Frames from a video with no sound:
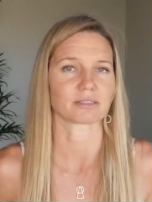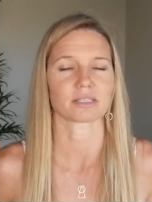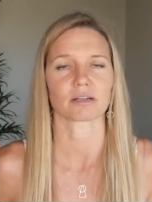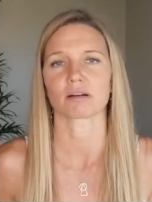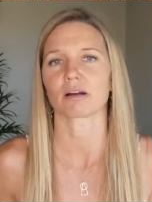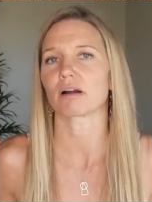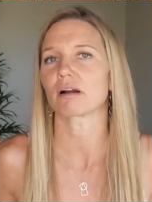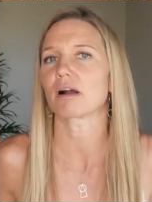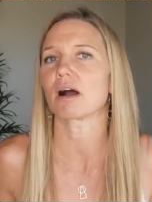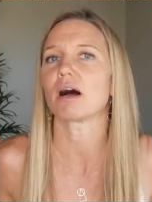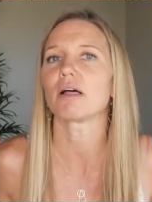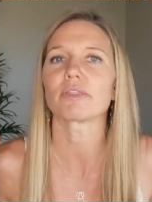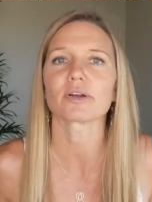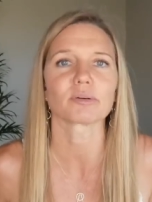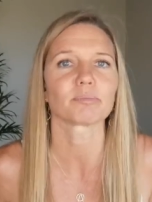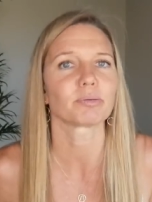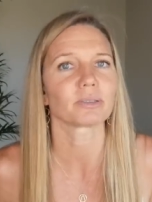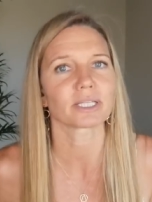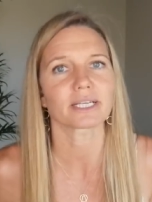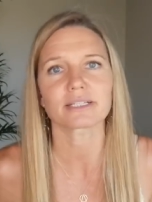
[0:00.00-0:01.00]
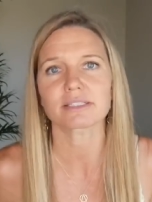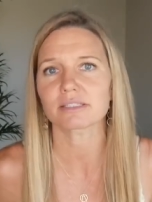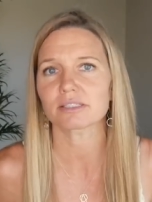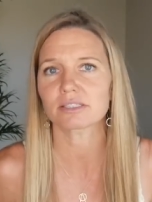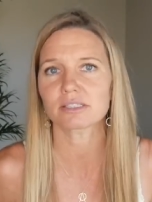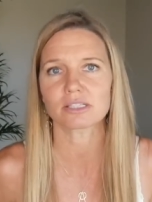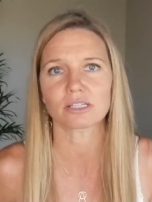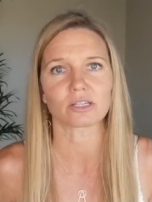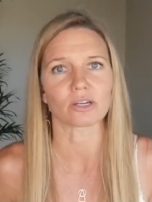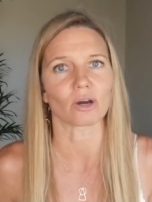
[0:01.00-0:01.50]
There are other
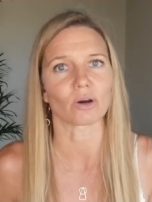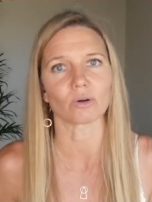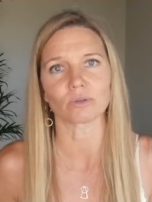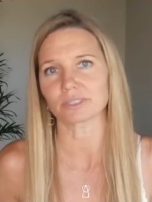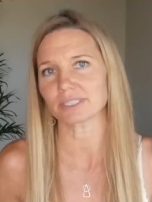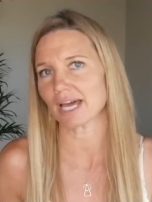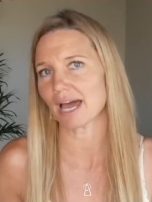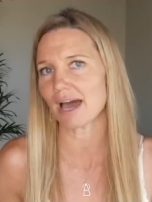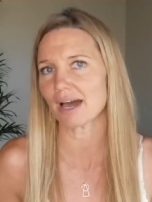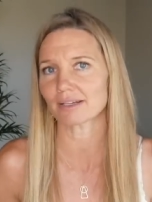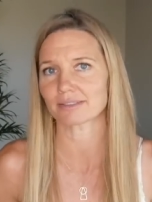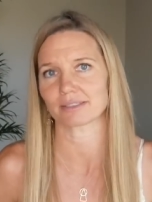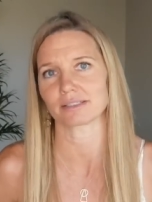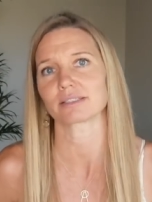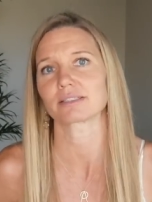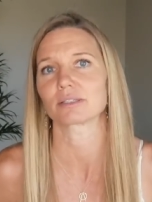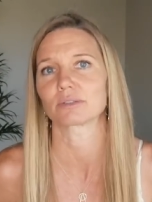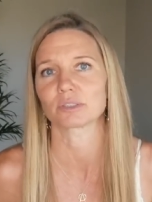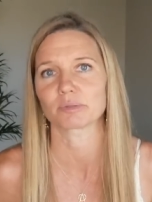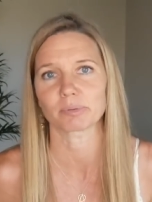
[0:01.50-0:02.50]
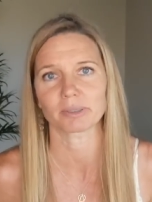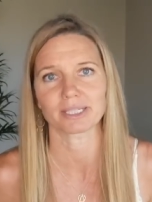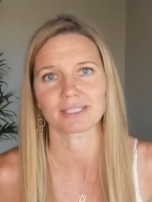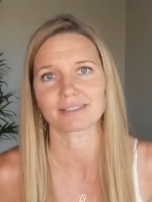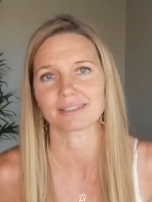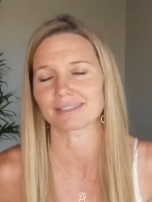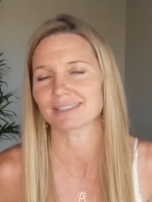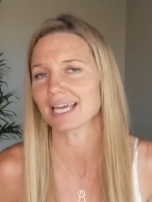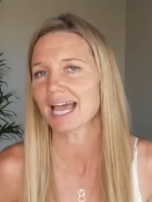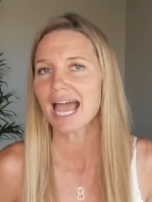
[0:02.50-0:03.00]
places to go to access those
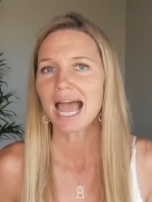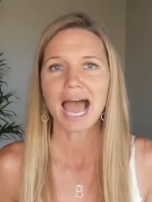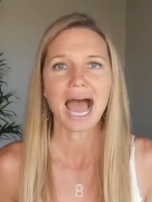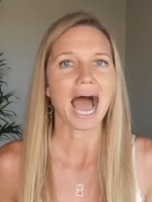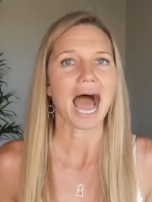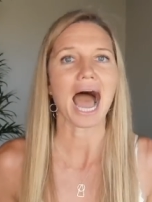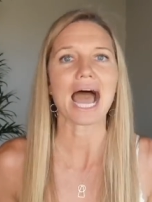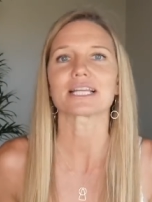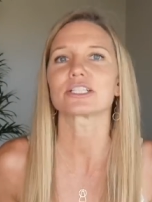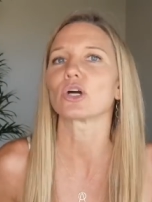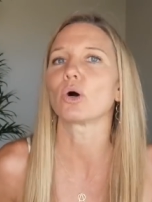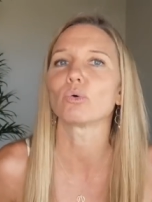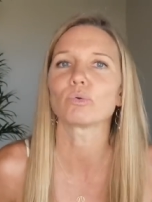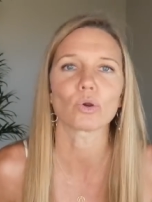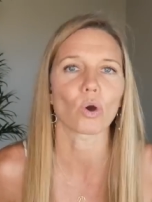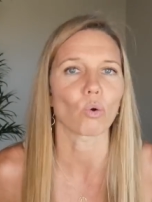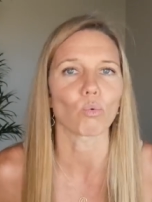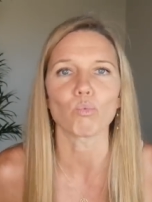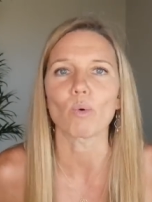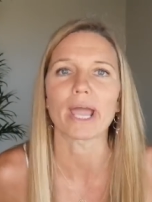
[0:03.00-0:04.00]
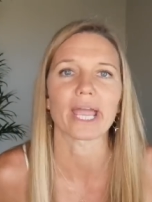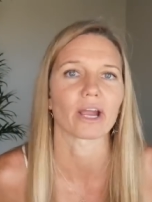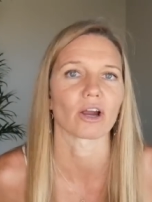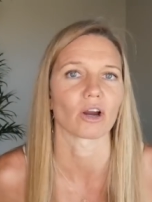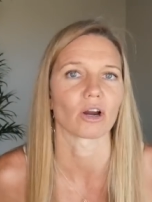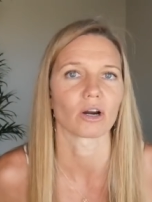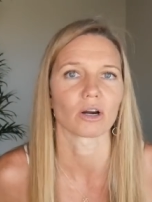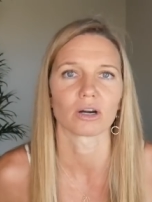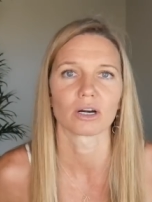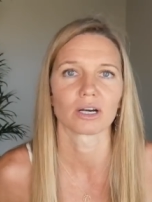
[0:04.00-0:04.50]
places. I don't know
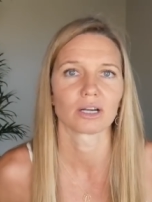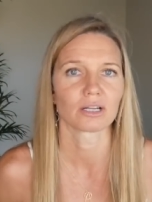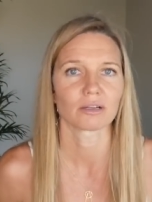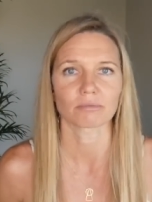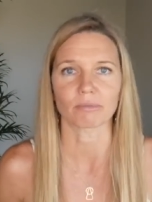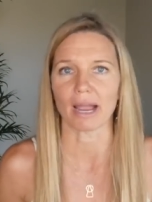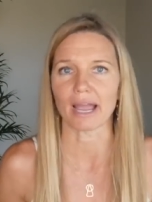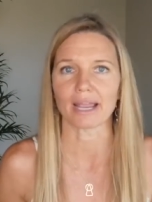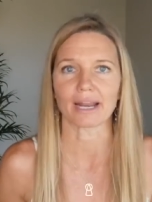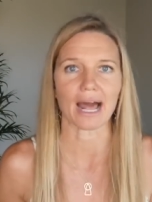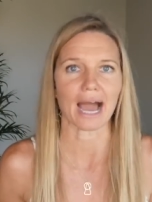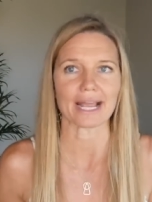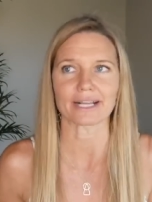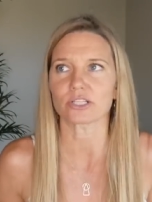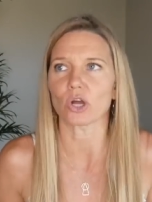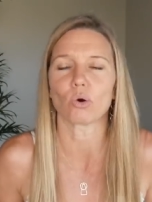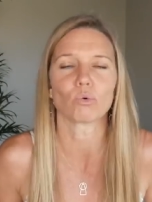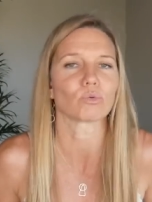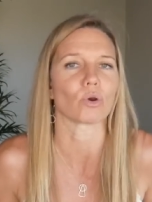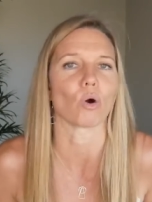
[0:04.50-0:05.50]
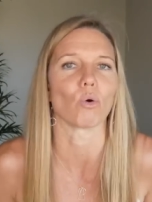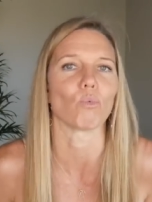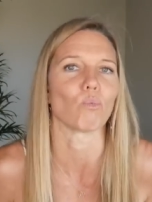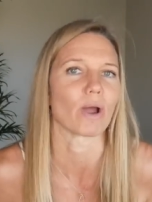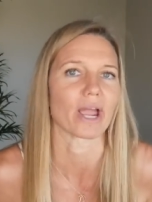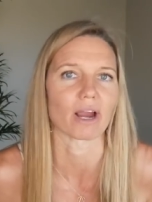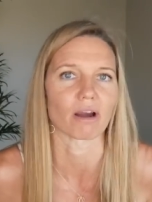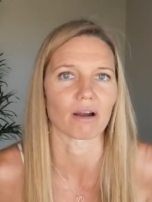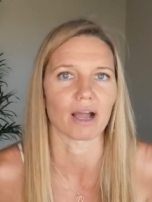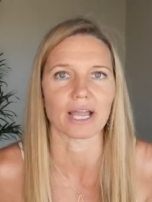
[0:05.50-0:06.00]
where right? I don't know
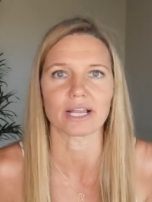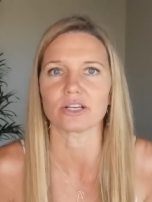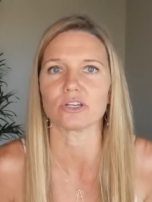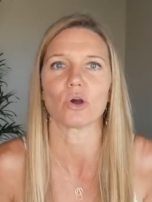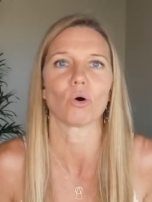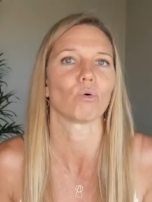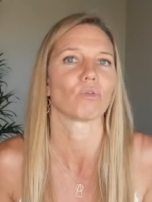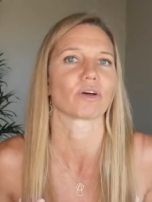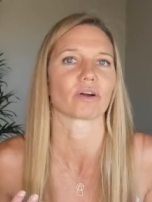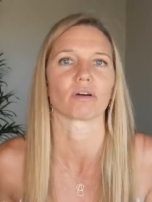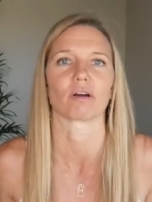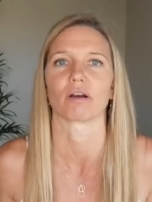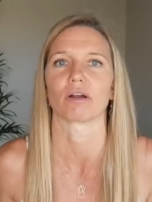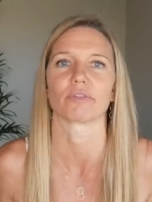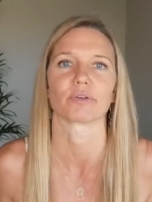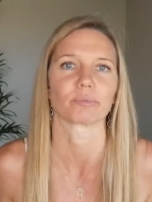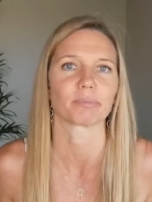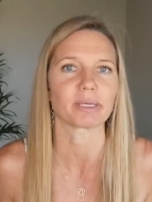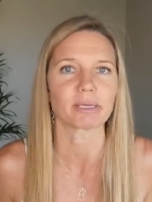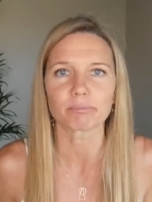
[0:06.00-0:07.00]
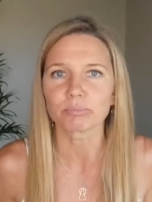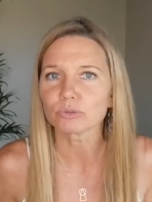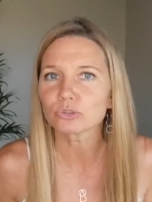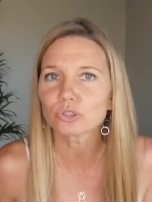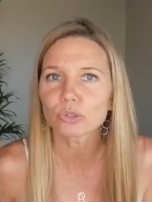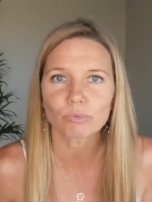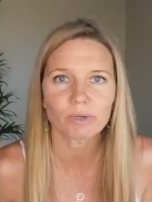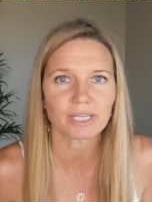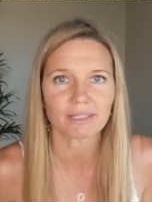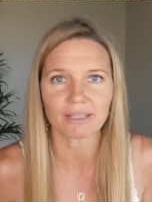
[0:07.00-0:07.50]
where. I know there are other people
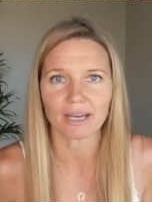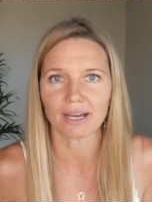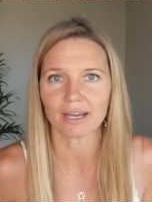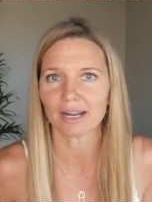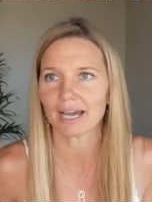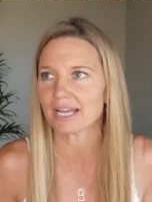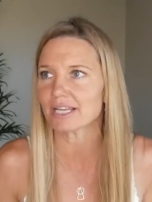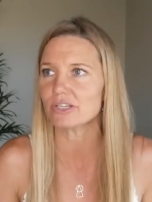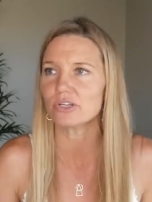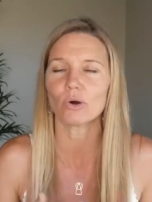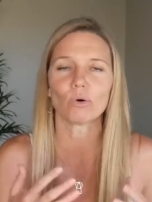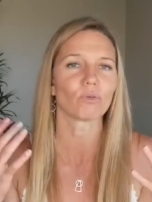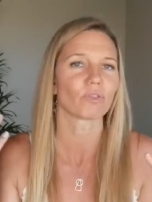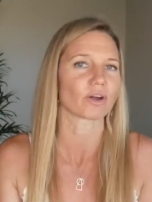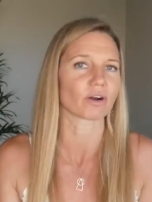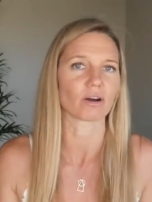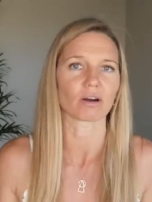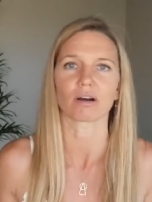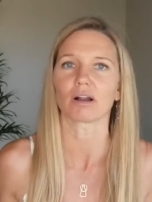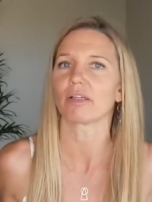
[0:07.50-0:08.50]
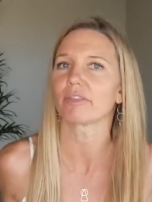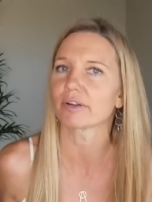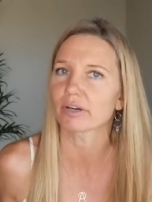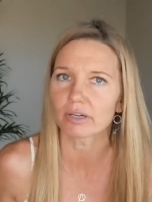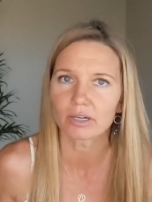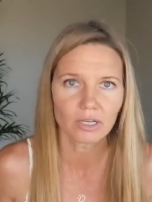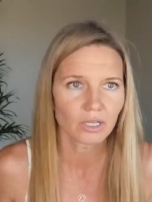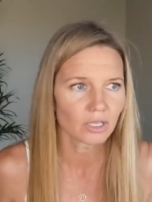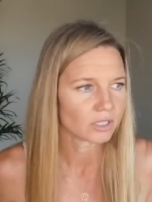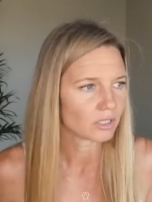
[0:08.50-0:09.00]
doing that. I know there are
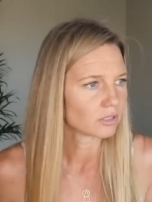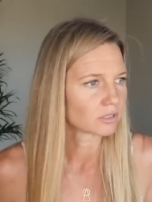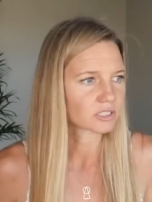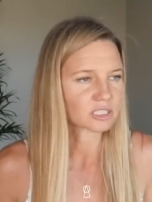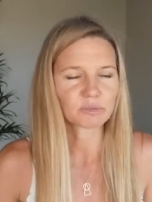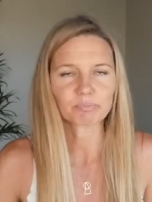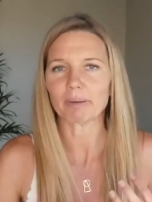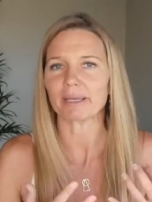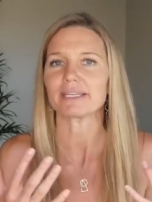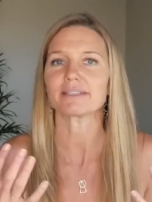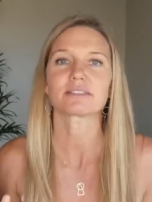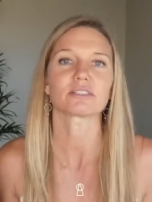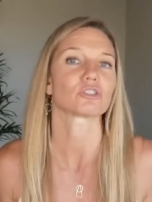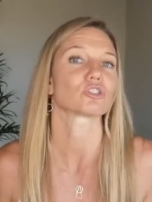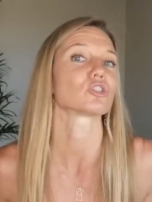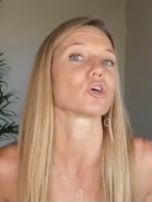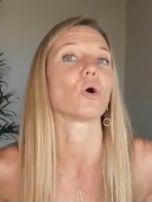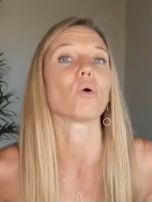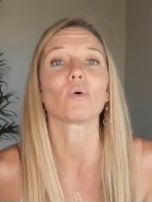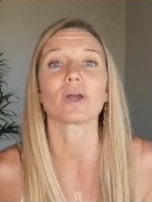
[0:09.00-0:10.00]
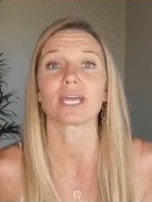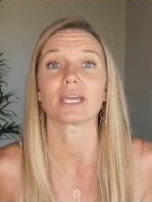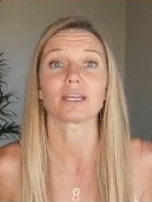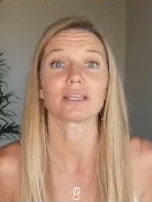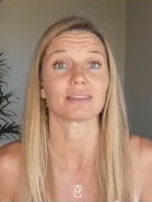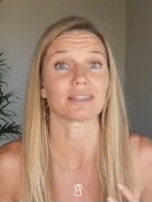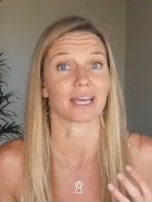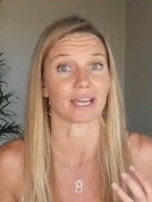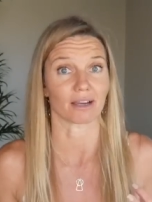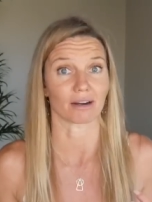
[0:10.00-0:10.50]
other spaces
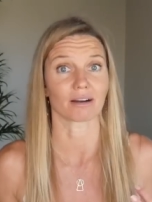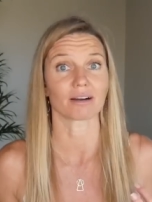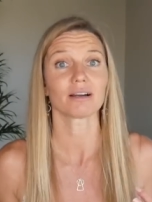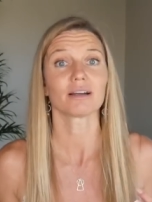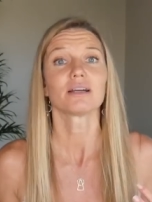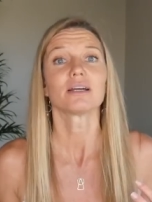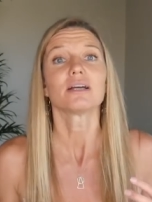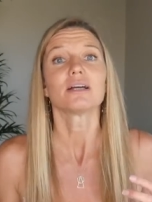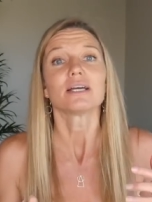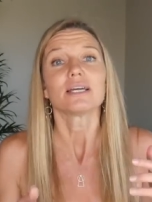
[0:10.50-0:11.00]
going there.